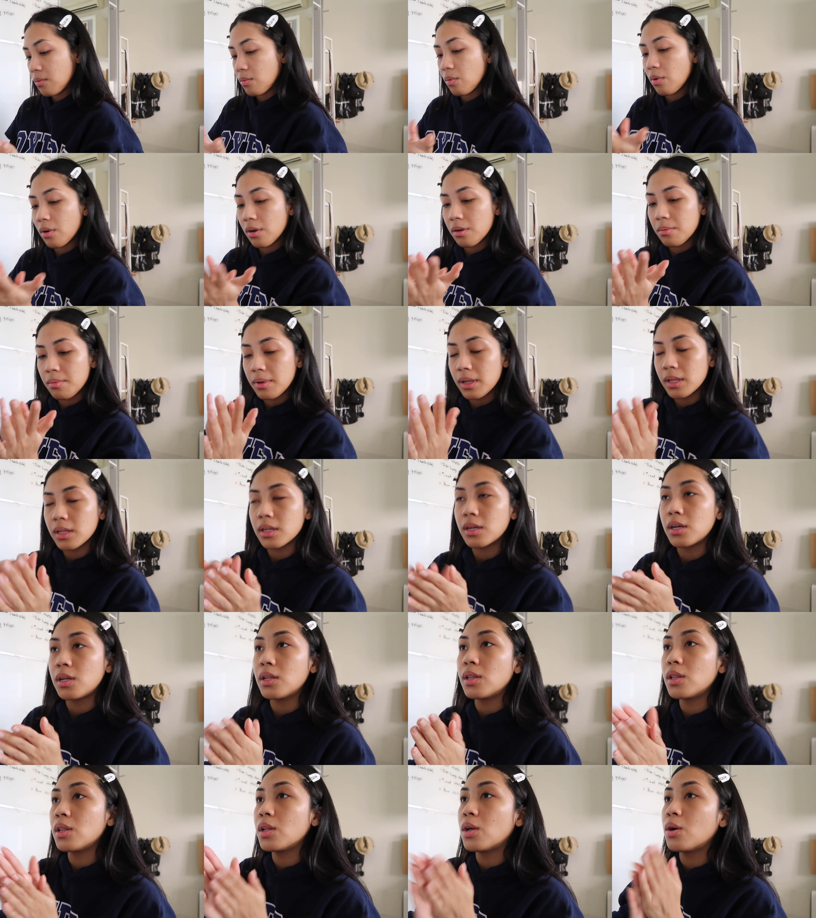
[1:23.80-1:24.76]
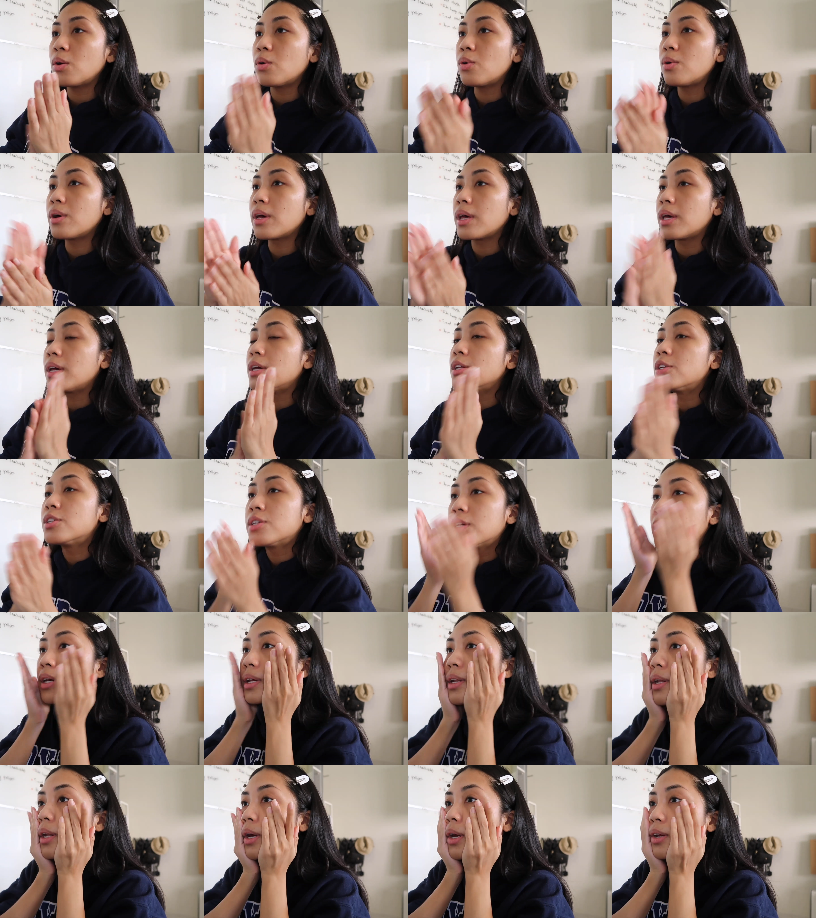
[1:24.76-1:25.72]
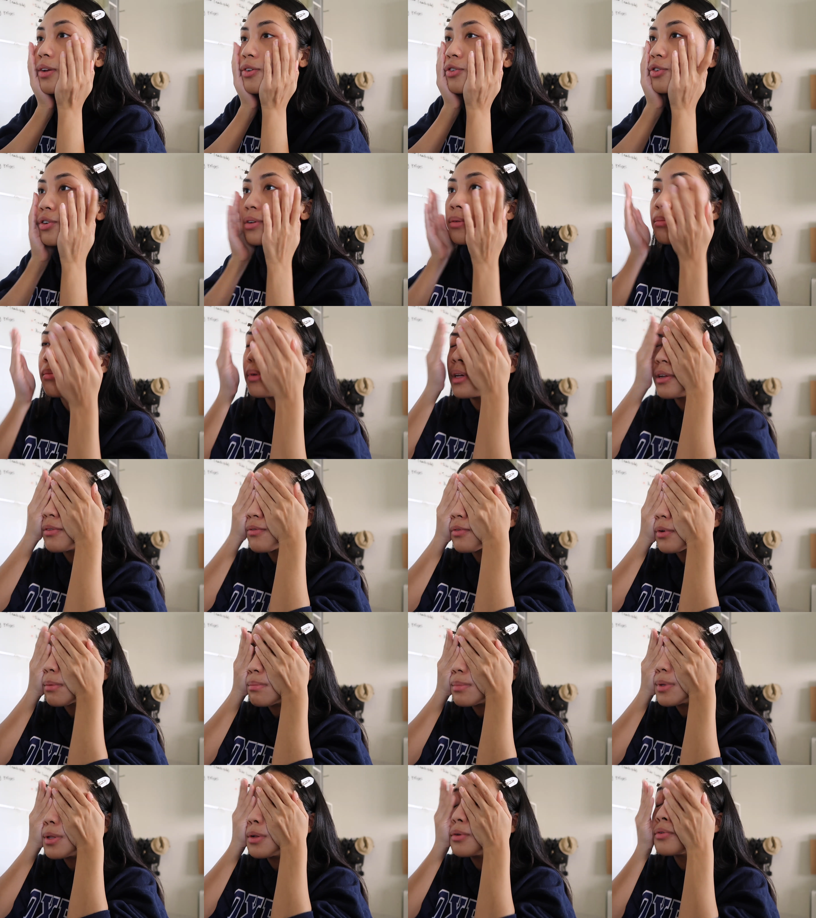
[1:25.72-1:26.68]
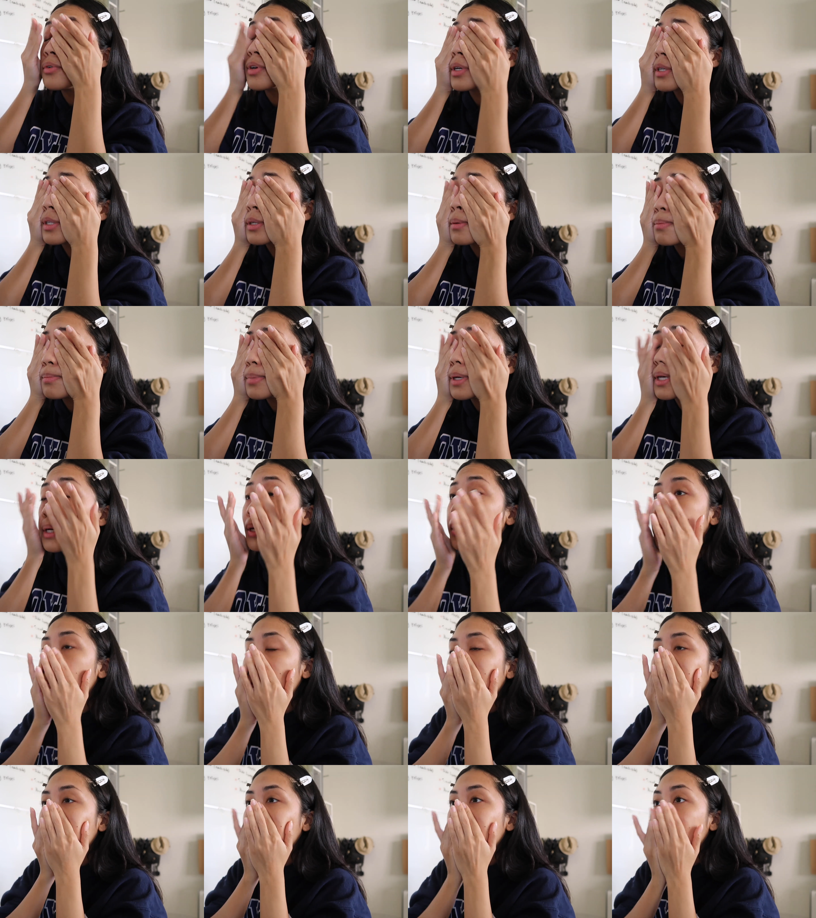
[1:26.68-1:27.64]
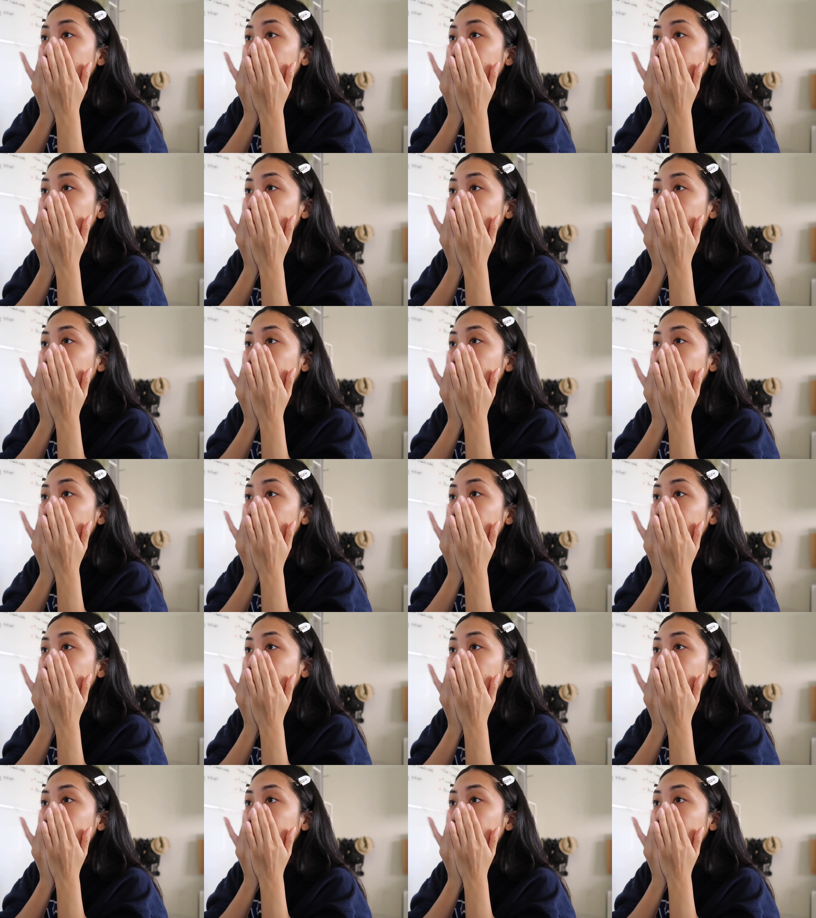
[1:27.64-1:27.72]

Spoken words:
Watermelon Glow AHA Night Treatment from Glow Recipe.